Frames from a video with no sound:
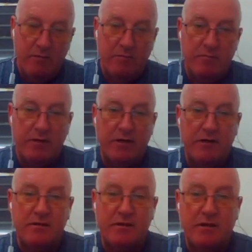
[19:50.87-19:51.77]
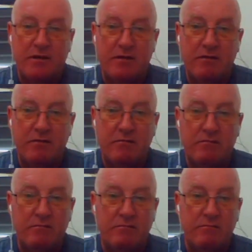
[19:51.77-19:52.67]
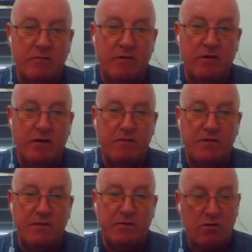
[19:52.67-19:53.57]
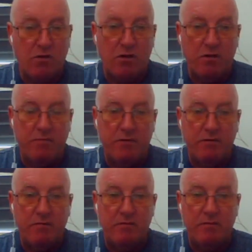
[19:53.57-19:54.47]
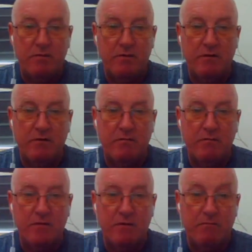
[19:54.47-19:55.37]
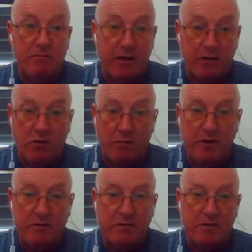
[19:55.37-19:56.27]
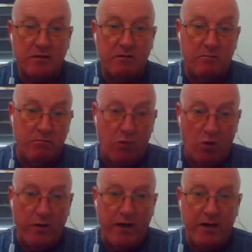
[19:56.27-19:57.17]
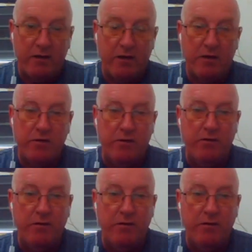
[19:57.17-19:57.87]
Please like and subscribe, and make comments as to what we are going to do